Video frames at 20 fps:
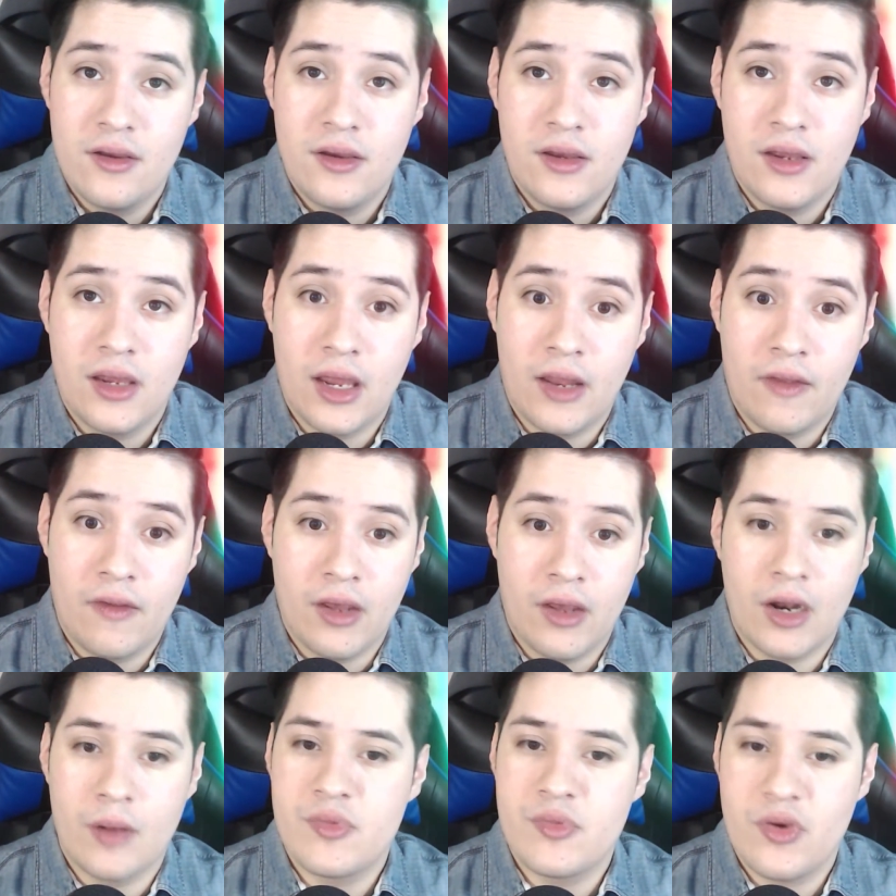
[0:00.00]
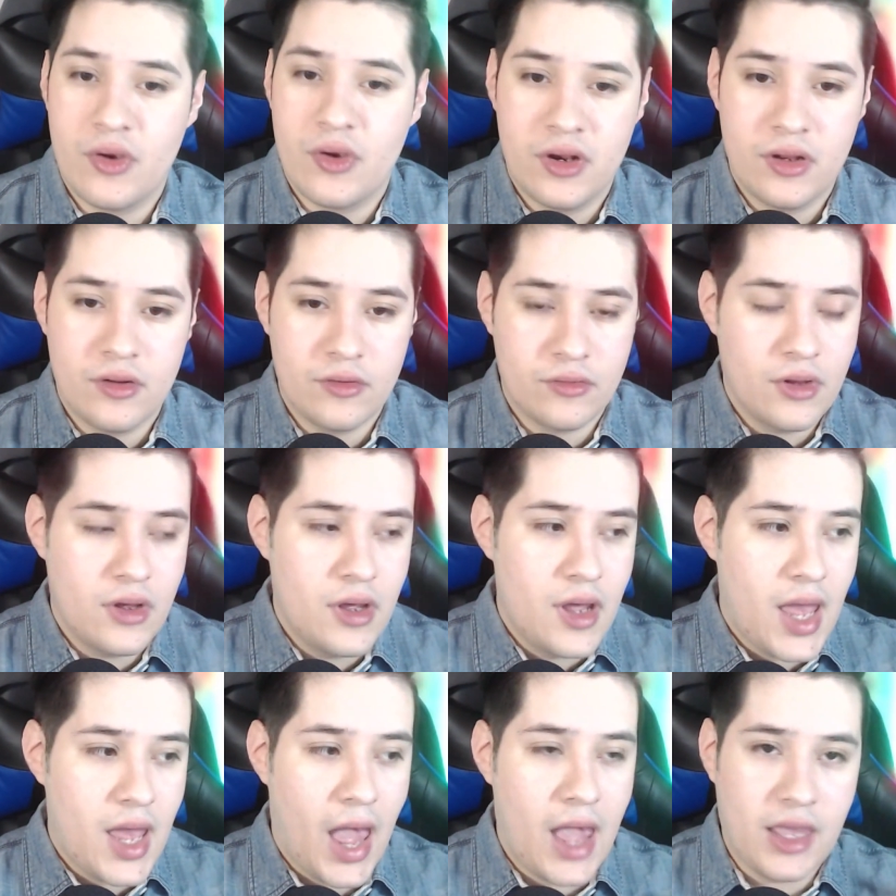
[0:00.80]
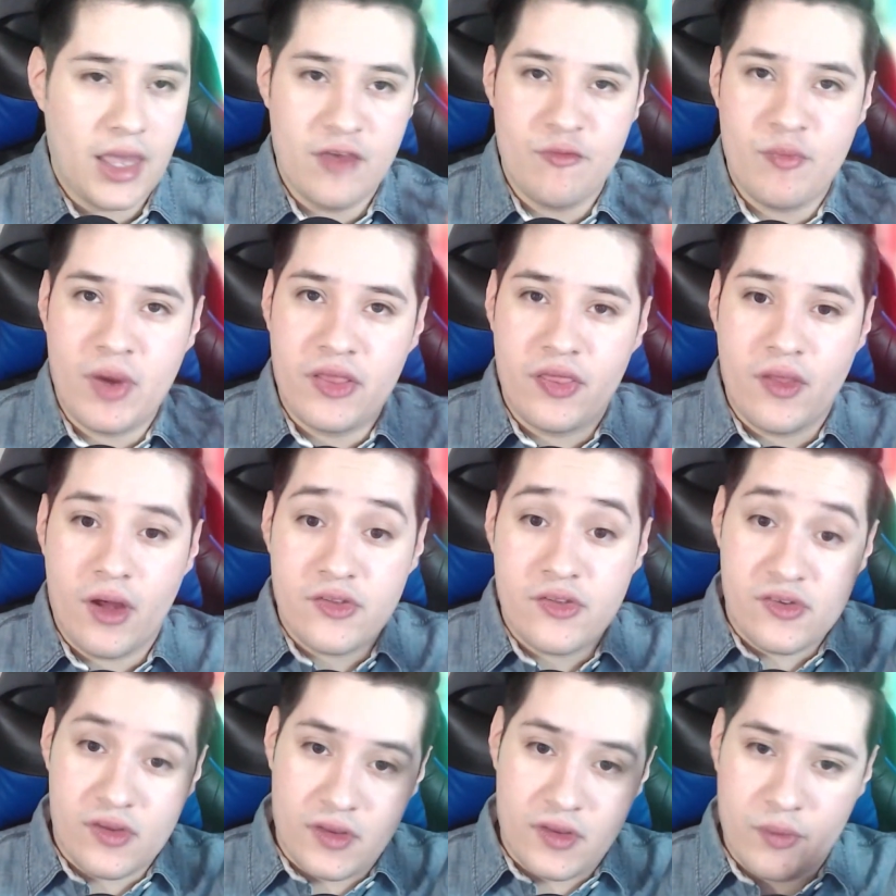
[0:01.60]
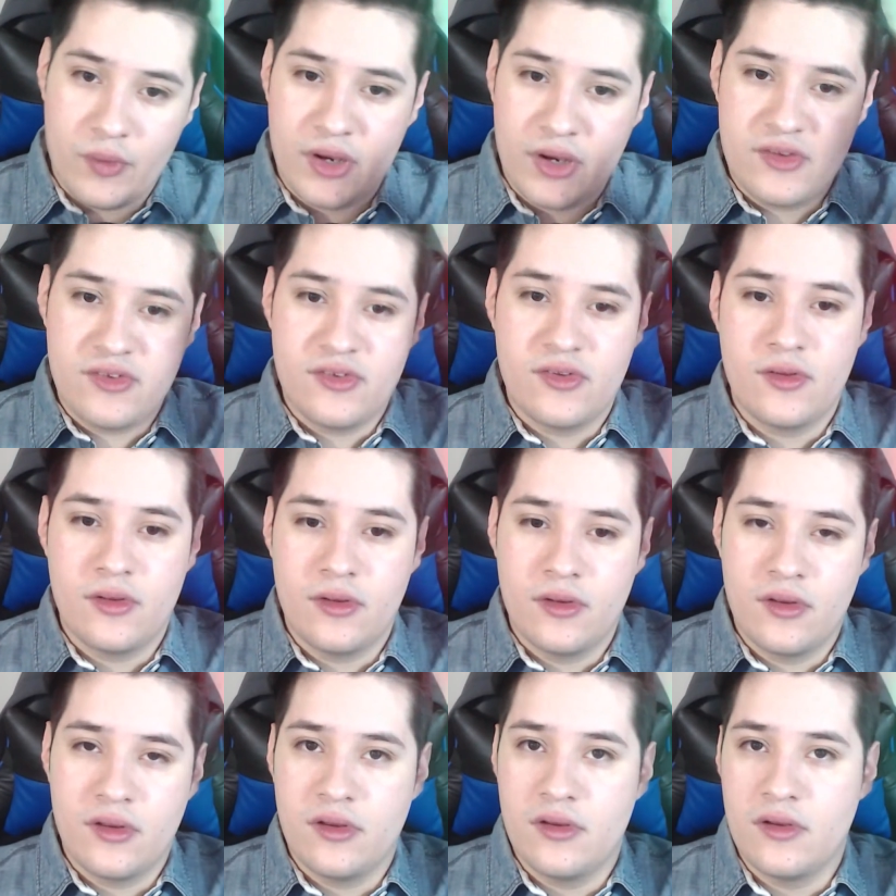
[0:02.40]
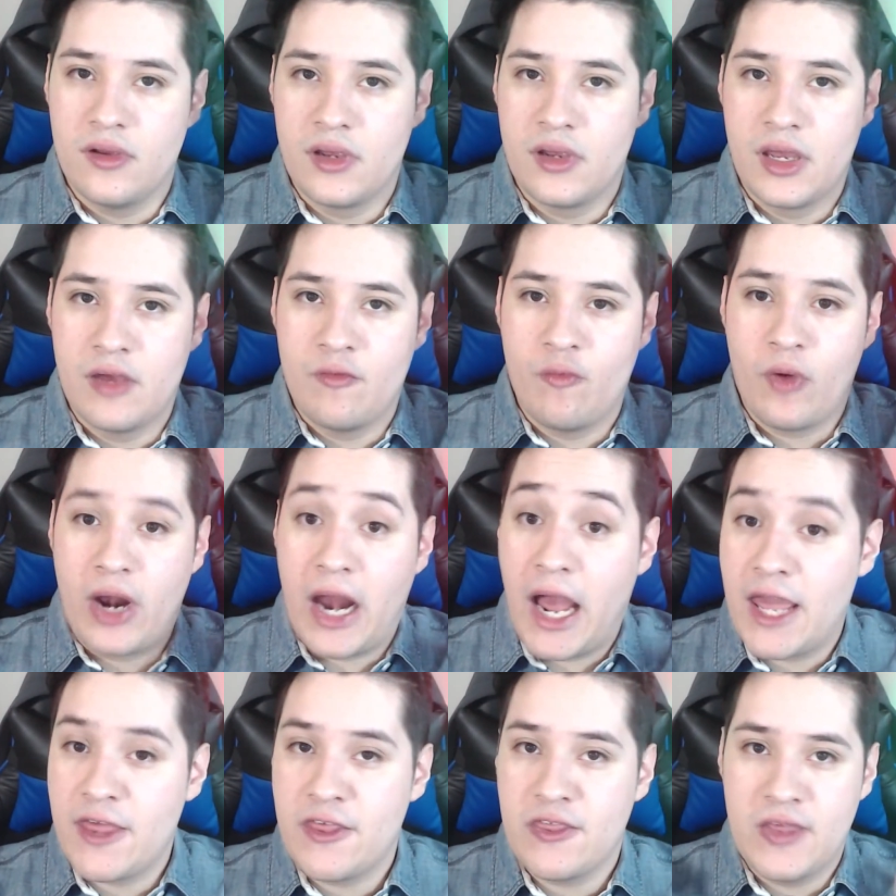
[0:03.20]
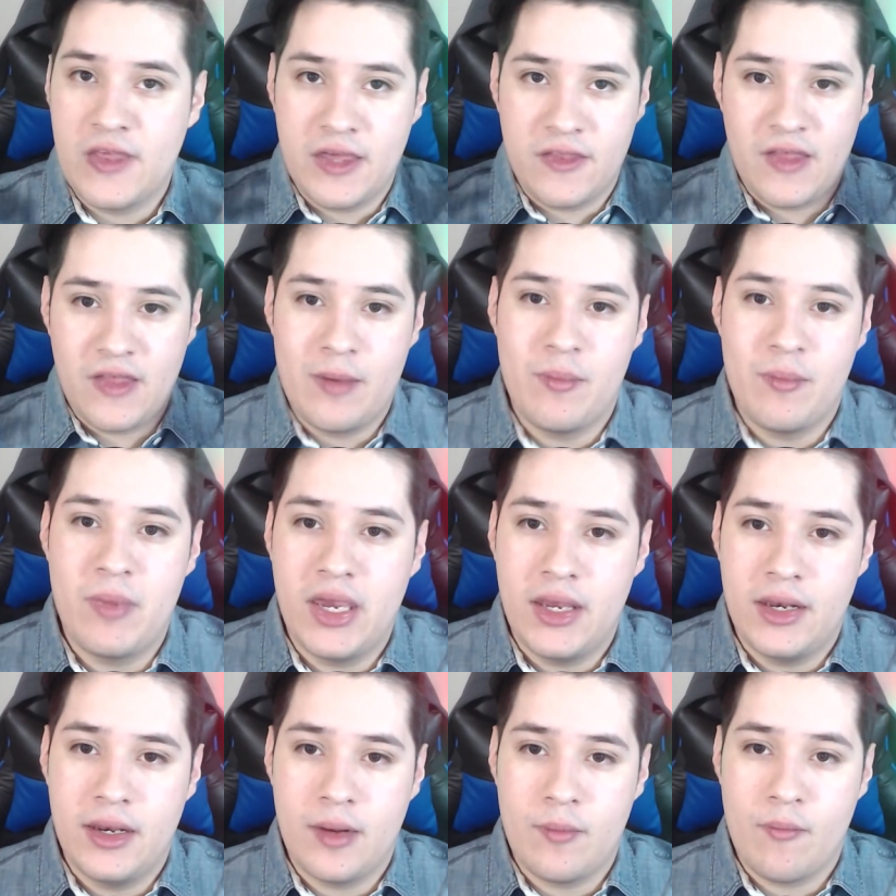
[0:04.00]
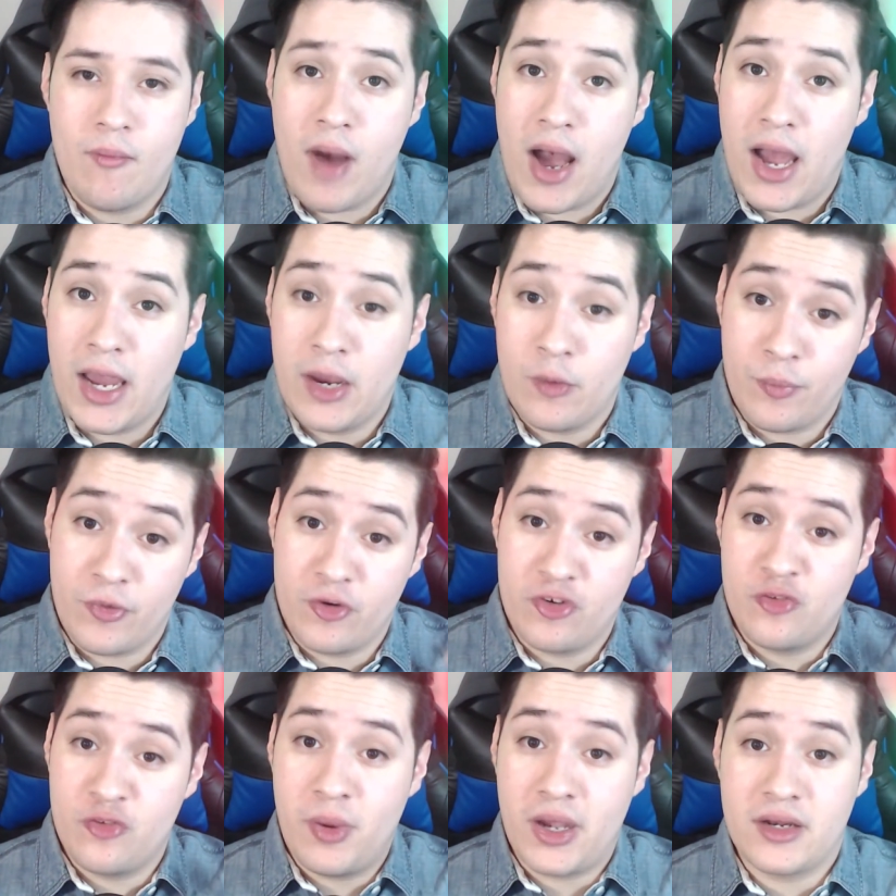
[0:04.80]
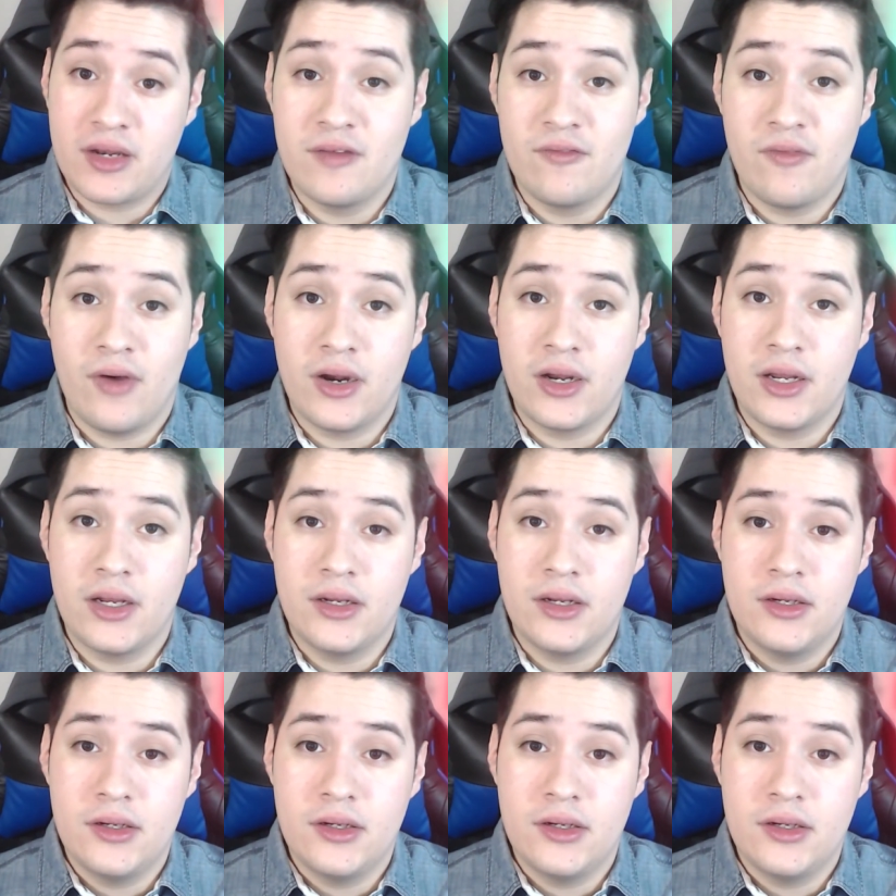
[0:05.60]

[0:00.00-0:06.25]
And then I'm still going to give my thoughts on lyrics, give what I think they mean and my perspective on it.